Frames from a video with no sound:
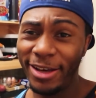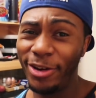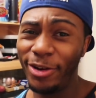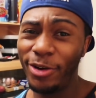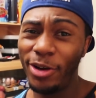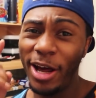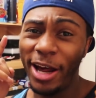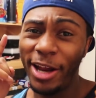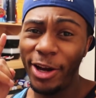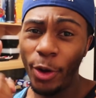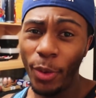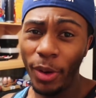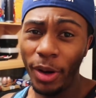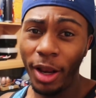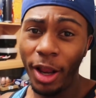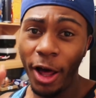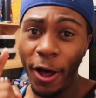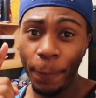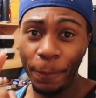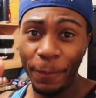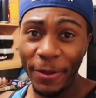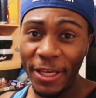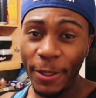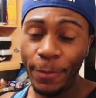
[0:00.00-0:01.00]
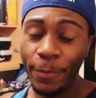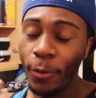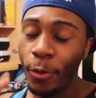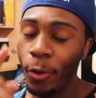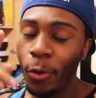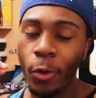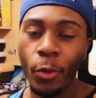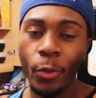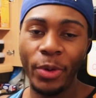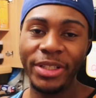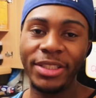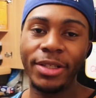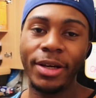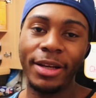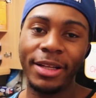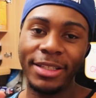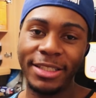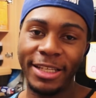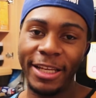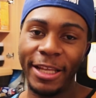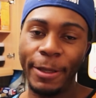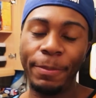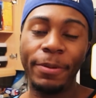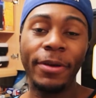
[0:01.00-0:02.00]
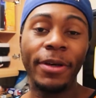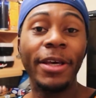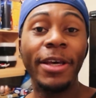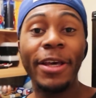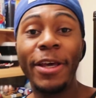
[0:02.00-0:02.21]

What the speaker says: I know a lot of people always kind of slip.